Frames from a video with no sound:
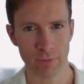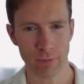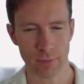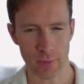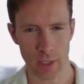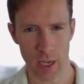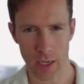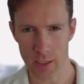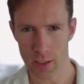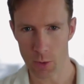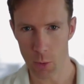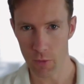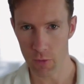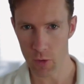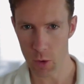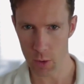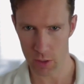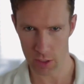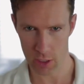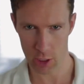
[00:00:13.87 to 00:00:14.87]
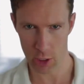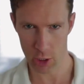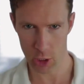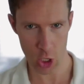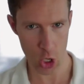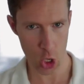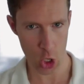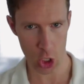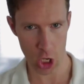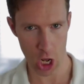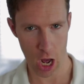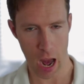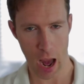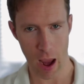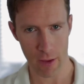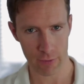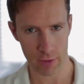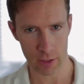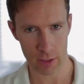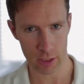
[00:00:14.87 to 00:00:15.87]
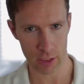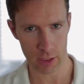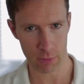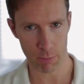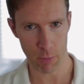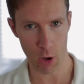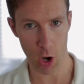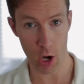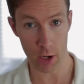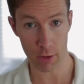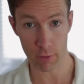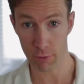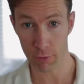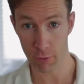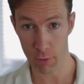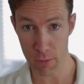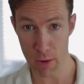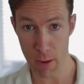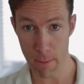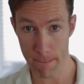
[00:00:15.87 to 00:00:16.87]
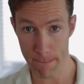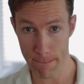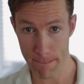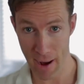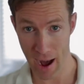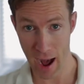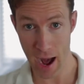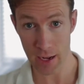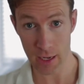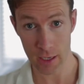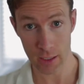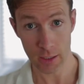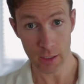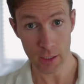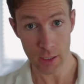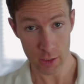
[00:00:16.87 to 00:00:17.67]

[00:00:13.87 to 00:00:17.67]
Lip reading: Okay, so if you were to look at the spine from the back,